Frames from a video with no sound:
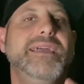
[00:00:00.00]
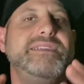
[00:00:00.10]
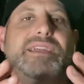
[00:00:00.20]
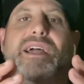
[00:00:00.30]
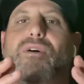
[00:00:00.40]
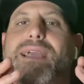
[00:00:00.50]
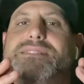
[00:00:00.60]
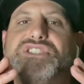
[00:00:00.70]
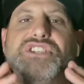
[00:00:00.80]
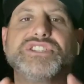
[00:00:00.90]

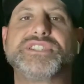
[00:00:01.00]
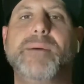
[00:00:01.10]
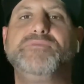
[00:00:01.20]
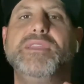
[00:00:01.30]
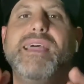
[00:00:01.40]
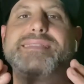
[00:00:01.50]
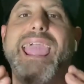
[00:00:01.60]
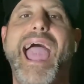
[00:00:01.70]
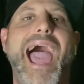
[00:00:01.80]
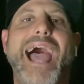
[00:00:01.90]
It's just something that they
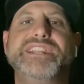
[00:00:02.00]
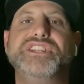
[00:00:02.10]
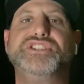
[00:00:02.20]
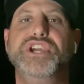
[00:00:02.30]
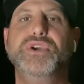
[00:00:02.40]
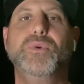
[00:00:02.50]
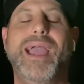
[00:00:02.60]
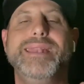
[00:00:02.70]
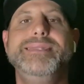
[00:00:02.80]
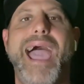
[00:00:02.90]
had to do,
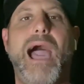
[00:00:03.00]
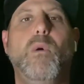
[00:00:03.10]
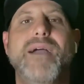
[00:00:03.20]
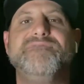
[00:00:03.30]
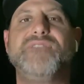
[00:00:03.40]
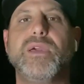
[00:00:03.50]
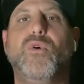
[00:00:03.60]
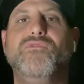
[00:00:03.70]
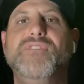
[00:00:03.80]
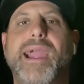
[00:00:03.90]
and now I
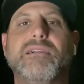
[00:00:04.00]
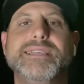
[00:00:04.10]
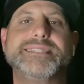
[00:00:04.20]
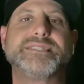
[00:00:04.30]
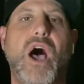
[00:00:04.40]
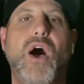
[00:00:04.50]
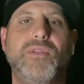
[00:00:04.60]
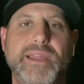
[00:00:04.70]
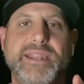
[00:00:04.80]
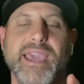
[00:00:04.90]
feel very
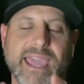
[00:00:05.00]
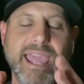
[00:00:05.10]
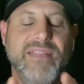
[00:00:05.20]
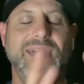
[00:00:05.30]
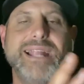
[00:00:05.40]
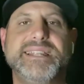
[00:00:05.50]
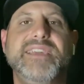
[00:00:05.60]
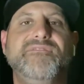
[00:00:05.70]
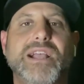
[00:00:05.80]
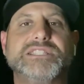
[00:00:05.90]
solid in that
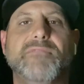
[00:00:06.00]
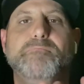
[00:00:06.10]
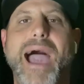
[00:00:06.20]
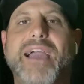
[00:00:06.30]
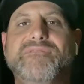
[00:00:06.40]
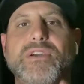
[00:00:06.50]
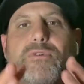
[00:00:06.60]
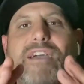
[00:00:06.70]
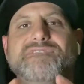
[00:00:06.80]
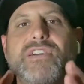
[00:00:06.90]
defensive
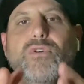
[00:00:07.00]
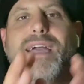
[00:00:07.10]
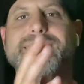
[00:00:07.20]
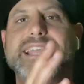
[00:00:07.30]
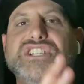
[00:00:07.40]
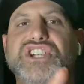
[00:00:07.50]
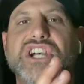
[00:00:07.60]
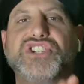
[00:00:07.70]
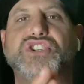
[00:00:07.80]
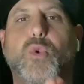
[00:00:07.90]
backfield. I feel like they
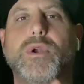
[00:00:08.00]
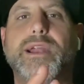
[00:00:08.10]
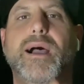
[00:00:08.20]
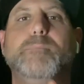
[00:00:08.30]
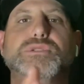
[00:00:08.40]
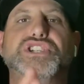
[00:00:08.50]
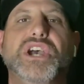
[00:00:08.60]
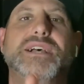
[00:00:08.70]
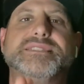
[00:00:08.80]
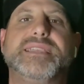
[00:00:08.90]
just shorted up
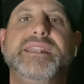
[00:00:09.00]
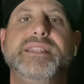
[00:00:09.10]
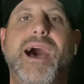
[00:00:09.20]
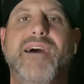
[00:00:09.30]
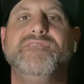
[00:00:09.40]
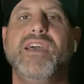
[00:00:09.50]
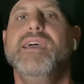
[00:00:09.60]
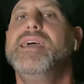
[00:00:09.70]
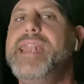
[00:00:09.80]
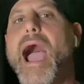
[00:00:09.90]
just enough.
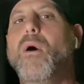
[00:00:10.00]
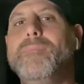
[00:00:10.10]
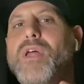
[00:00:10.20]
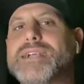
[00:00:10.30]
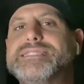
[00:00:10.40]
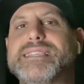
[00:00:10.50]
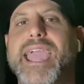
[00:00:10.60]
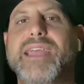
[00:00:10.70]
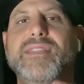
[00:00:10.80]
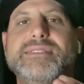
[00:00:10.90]
Now, I'm not
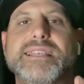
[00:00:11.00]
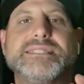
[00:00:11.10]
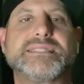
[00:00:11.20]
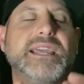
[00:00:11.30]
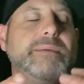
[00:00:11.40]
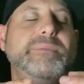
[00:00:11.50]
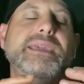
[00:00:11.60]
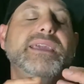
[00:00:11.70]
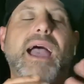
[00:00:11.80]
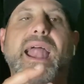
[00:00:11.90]
saying that this is going to
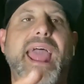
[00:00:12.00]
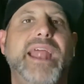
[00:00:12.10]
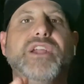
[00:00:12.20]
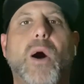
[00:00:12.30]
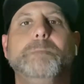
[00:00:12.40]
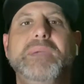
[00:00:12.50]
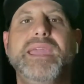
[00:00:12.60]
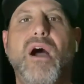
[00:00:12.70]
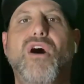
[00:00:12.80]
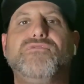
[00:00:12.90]
be an end-all,
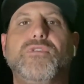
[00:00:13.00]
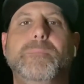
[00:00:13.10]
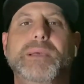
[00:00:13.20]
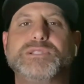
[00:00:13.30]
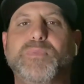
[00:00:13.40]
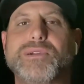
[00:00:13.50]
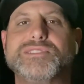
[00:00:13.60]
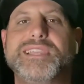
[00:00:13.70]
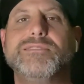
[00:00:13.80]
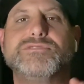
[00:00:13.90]
be-all for the Pittsburgh
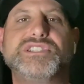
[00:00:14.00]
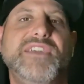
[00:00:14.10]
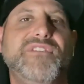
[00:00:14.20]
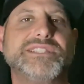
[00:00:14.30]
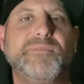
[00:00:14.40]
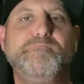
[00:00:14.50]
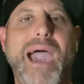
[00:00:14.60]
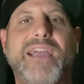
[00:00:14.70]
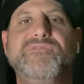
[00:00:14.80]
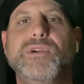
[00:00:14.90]
Steelers defensive
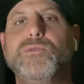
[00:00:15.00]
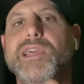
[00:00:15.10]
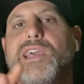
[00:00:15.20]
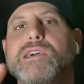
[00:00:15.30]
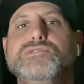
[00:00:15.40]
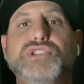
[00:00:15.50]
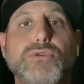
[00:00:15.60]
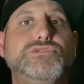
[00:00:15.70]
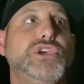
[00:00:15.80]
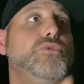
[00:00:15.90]
backfield
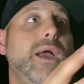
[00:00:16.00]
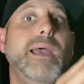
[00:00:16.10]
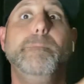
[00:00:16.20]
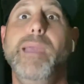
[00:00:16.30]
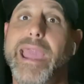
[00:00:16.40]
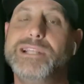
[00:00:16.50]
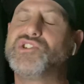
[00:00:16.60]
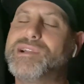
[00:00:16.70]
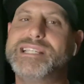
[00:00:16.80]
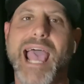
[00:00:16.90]
due to
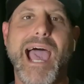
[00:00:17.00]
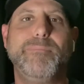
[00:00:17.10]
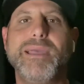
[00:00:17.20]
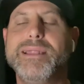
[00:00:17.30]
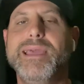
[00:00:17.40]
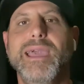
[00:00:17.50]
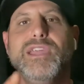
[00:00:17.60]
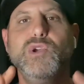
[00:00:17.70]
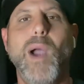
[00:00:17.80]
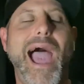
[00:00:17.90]
injuries happen.
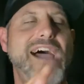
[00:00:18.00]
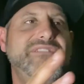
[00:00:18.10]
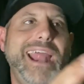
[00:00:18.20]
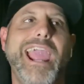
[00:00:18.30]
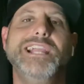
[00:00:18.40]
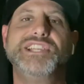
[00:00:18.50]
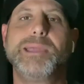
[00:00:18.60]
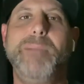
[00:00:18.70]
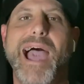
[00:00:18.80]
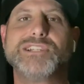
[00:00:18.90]
You have an
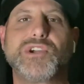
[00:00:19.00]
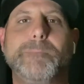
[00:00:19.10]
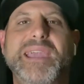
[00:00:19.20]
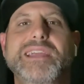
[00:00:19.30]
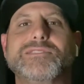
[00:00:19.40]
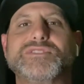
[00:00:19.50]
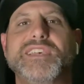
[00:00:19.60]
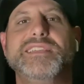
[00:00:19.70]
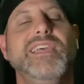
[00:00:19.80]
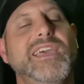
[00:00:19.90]
aging Patrick
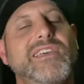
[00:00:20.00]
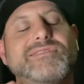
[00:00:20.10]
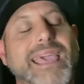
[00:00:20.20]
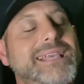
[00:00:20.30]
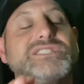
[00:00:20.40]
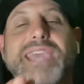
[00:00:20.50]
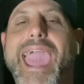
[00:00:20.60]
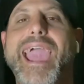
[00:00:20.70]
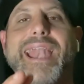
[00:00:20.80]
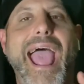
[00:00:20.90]
Peterson. Things
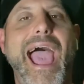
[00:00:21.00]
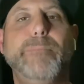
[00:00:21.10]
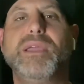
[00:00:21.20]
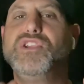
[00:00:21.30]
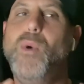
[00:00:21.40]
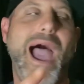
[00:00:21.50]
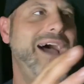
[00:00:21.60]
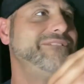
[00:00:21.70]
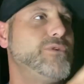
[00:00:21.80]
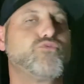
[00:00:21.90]
can happen. You
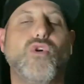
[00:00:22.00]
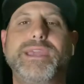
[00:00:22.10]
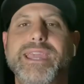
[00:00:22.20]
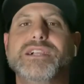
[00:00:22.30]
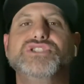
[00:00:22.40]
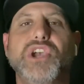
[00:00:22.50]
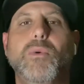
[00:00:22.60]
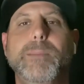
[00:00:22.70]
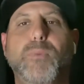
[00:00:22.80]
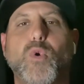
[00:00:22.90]
have a rookie in
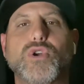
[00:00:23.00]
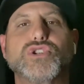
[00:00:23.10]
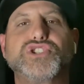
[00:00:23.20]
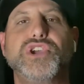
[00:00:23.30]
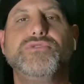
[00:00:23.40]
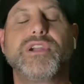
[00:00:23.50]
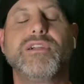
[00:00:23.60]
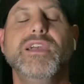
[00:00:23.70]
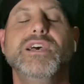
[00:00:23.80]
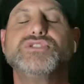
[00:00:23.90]
Joey Porter Jr.,
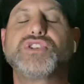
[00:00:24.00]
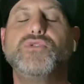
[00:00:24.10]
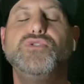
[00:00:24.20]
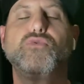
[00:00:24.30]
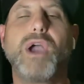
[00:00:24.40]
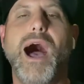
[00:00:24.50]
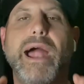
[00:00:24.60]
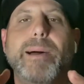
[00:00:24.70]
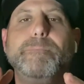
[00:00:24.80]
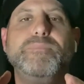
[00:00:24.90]
so you
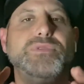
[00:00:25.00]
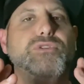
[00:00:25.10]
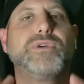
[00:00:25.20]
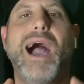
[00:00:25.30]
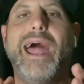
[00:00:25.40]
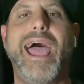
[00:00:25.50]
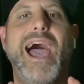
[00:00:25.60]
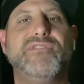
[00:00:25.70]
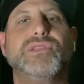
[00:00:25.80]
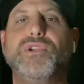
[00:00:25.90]
gotta
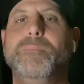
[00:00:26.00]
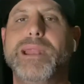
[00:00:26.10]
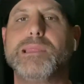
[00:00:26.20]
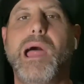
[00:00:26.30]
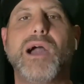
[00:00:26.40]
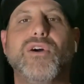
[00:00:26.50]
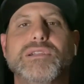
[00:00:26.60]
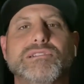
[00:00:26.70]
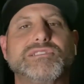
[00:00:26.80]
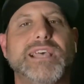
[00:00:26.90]
have a little bit of luck on
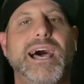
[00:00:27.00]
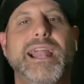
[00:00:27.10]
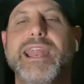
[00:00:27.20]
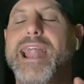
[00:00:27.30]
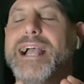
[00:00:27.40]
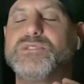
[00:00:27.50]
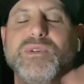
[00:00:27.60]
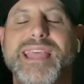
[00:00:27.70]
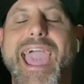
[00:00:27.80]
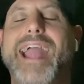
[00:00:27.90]
your side, and that's
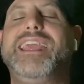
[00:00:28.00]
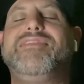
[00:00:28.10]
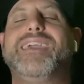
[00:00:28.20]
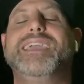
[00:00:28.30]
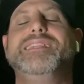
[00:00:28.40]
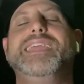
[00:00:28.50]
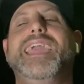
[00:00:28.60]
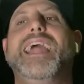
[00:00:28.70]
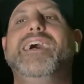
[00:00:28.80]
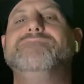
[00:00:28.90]
with anything in the
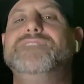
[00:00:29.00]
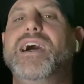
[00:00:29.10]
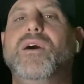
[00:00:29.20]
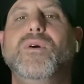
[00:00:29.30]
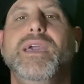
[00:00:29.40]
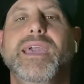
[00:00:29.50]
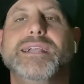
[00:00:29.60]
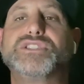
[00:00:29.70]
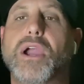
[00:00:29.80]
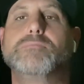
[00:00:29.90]
NFL
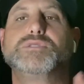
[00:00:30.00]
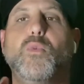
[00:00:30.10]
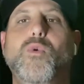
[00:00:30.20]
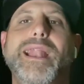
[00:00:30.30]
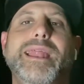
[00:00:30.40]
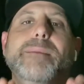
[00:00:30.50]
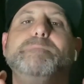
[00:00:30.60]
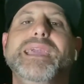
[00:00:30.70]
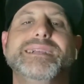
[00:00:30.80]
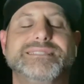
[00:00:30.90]
in terms of winning and
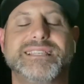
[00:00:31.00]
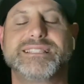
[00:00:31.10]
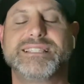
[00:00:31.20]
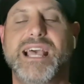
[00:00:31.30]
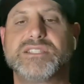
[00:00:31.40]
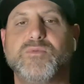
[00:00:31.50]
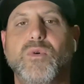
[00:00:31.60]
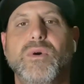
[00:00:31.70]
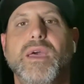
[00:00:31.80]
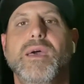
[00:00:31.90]
being successful.